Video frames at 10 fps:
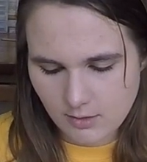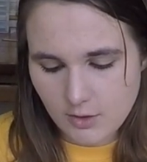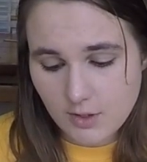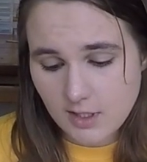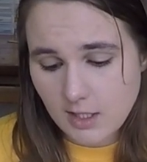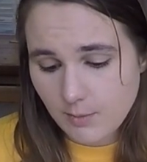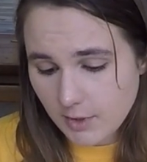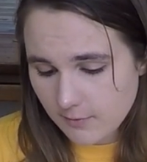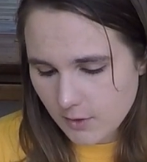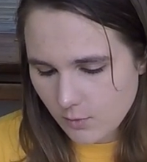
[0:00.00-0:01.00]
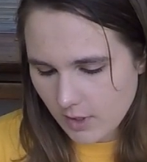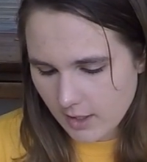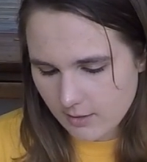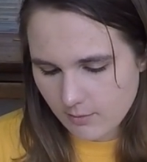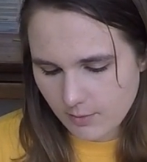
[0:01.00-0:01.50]
You can keep it if you
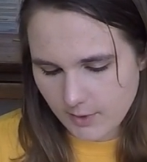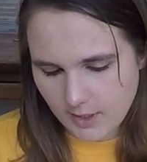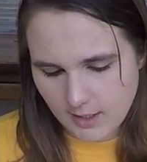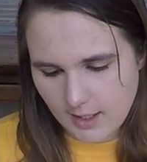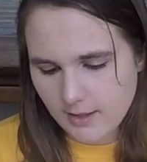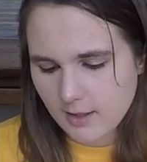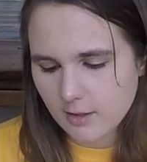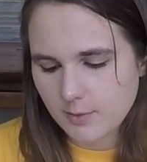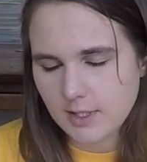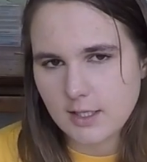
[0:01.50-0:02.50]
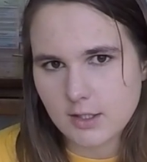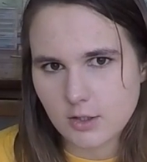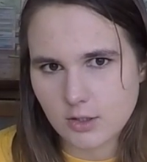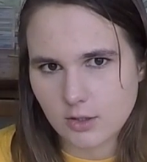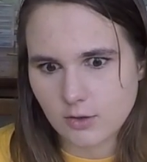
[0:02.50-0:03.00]
want, but I think it'll be
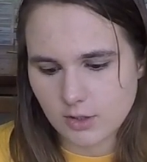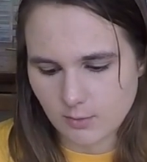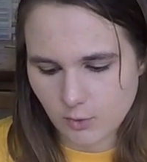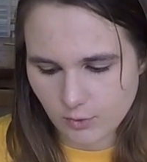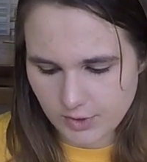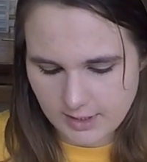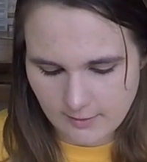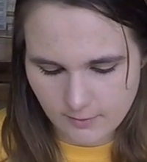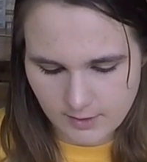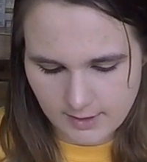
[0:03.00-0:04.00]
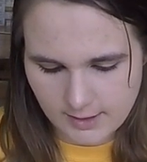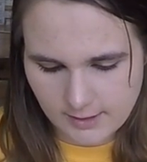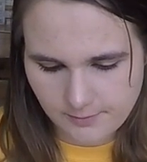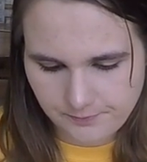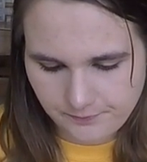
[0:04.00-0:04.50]
easier to do some cool stuff with
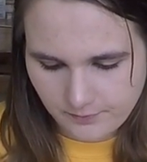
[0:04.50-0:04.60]
this.